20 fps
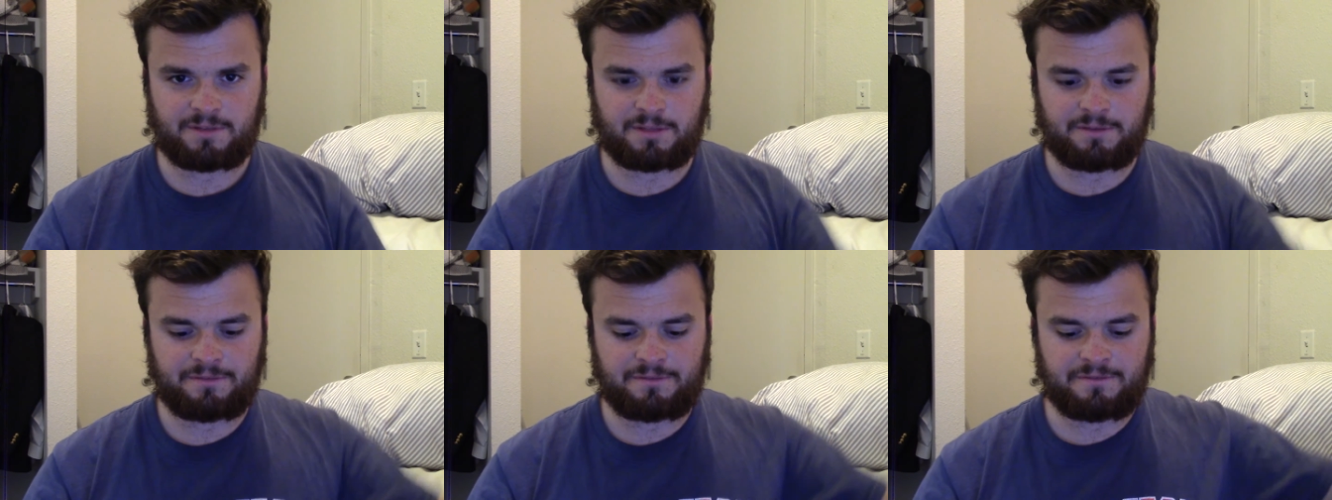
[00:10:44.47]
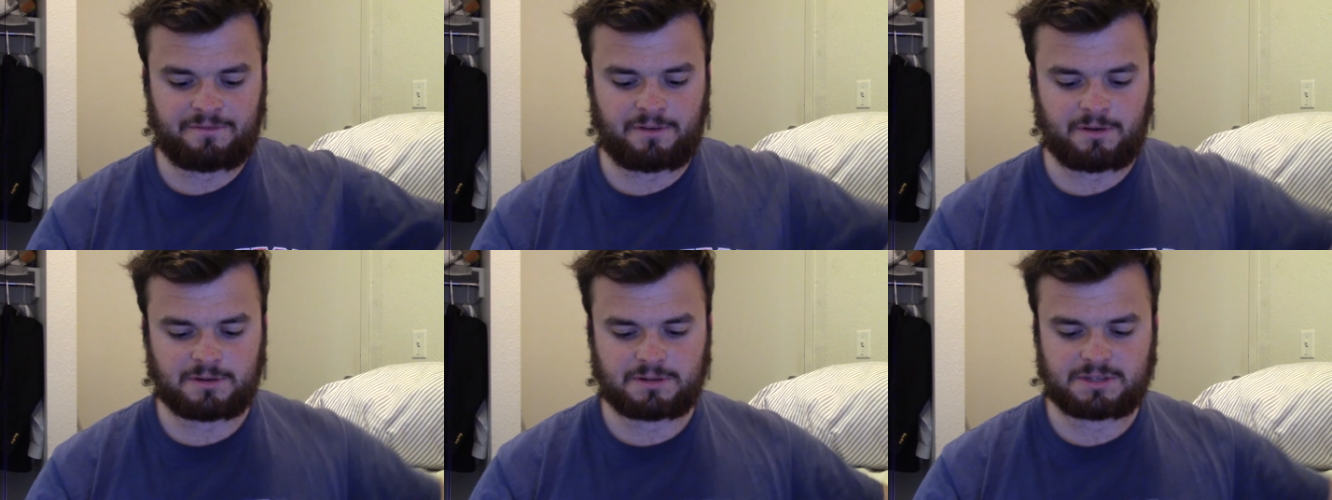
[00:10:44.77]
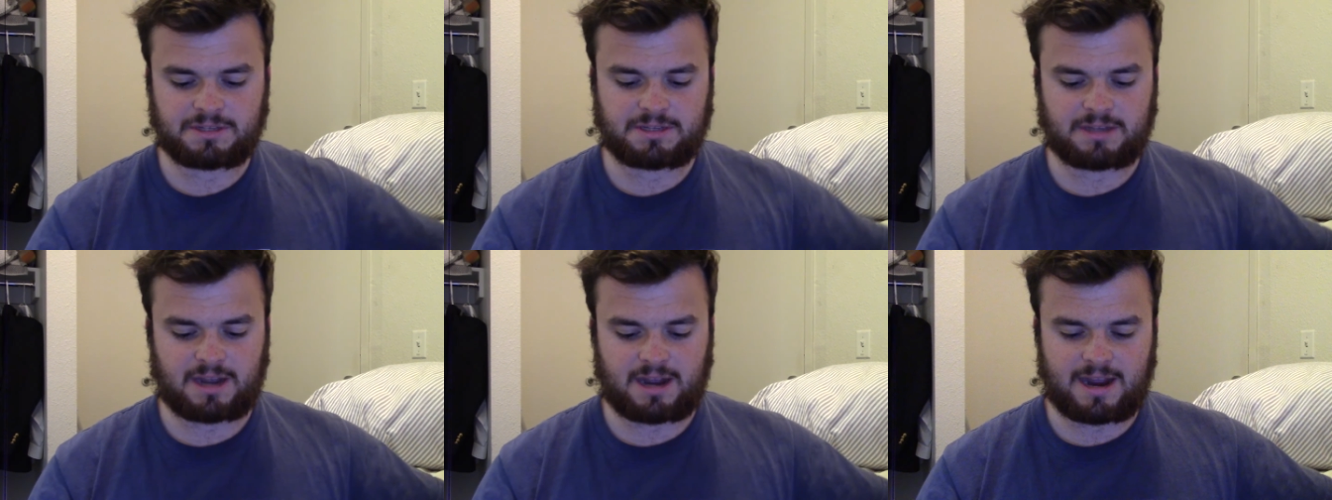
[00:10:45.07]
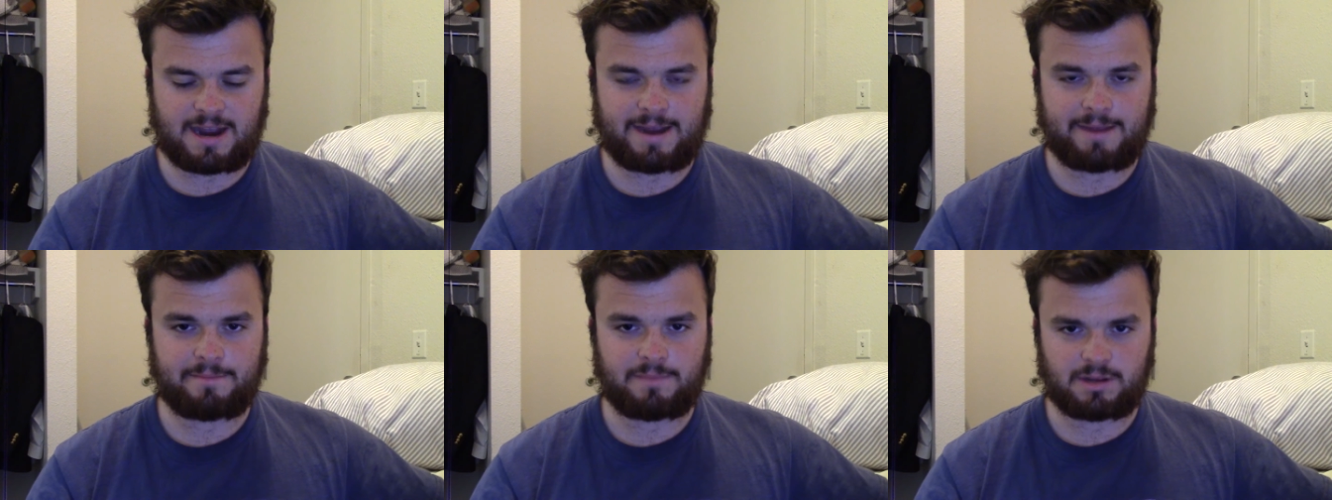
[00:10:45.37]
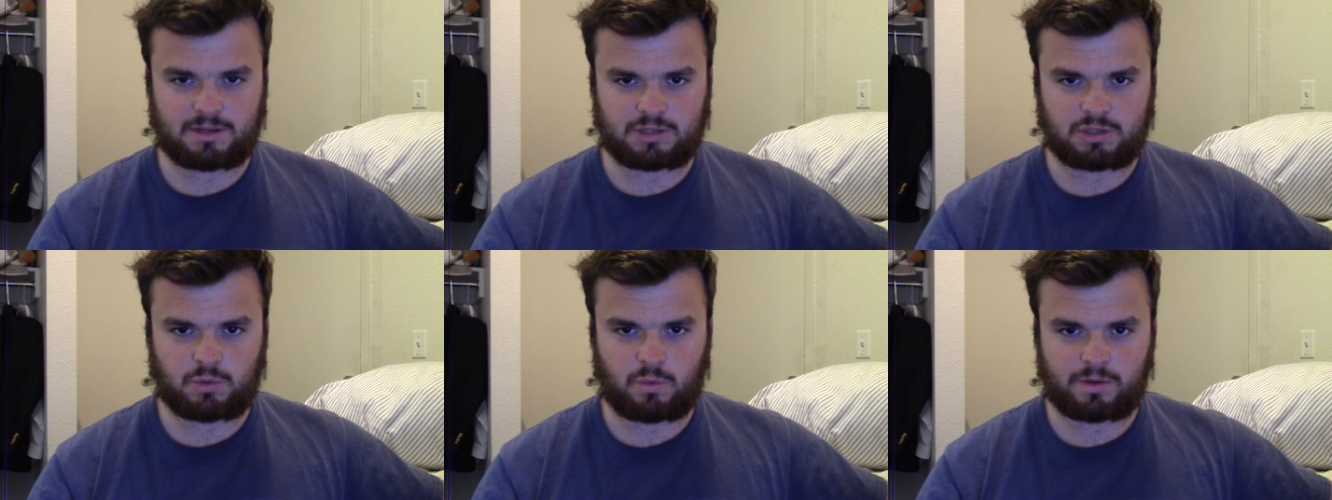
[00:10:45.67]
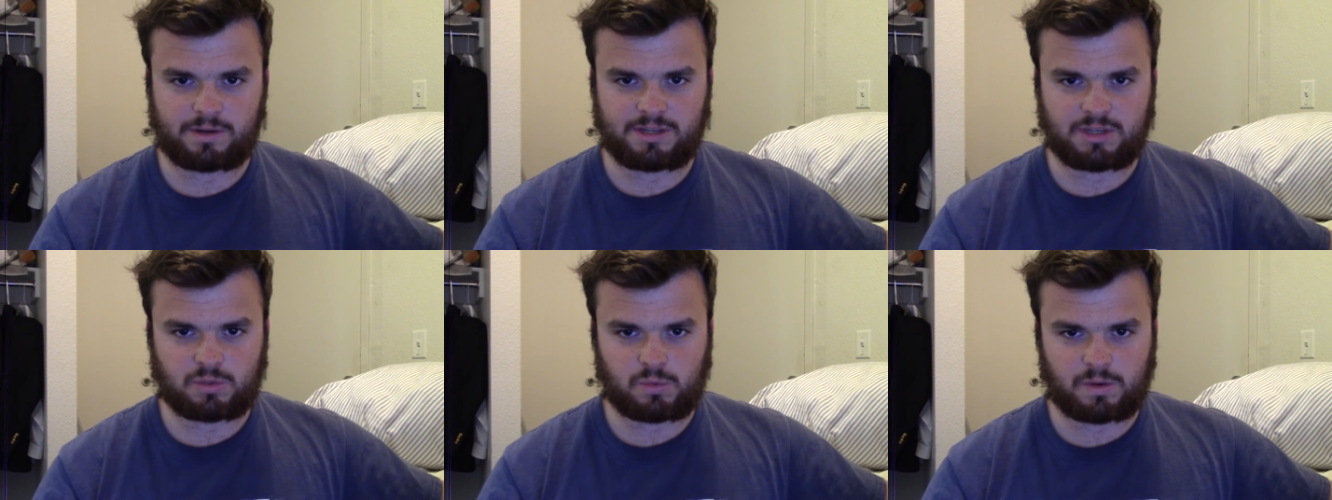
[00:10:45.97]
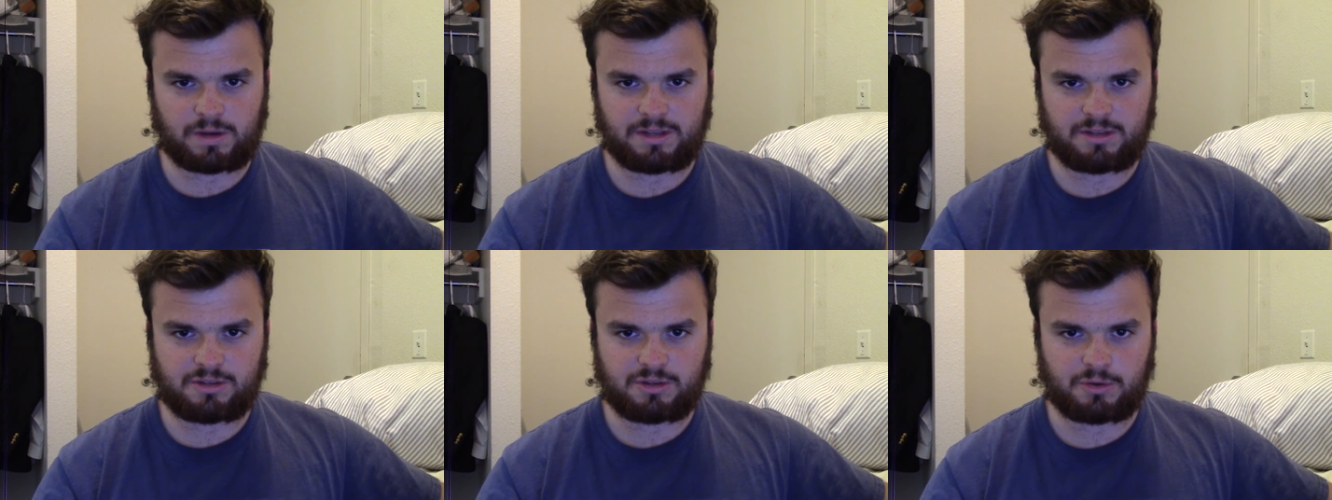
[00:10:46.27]
the first time in
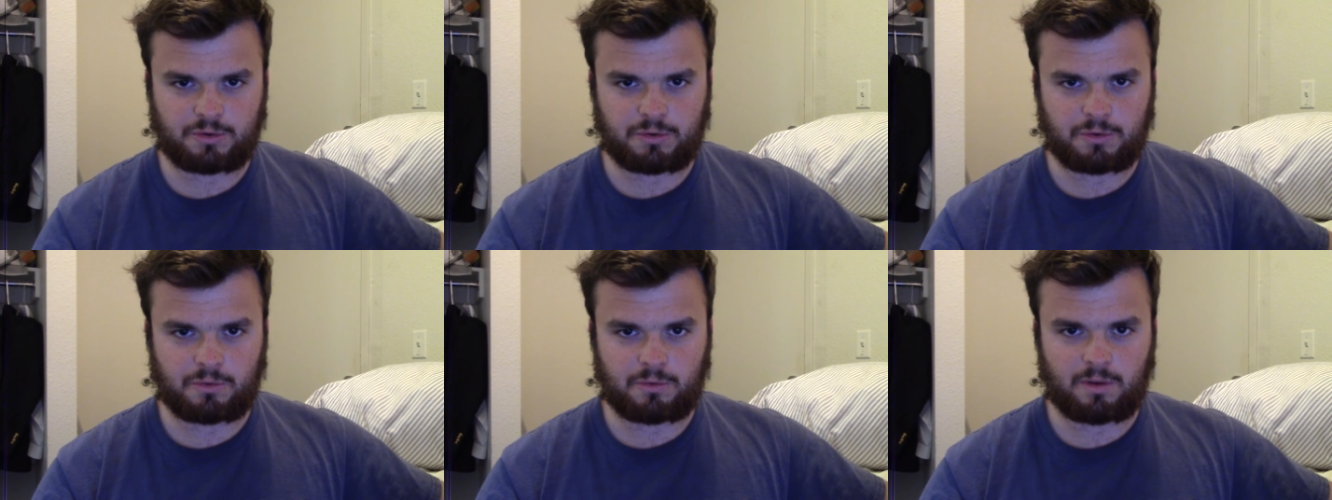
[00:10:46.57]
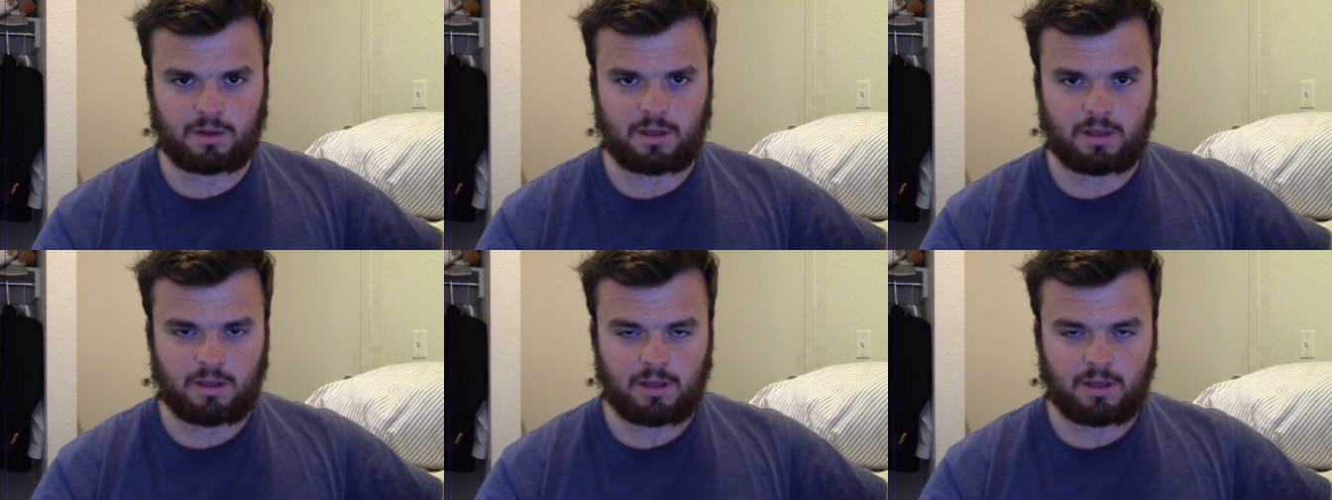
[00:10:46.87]
2022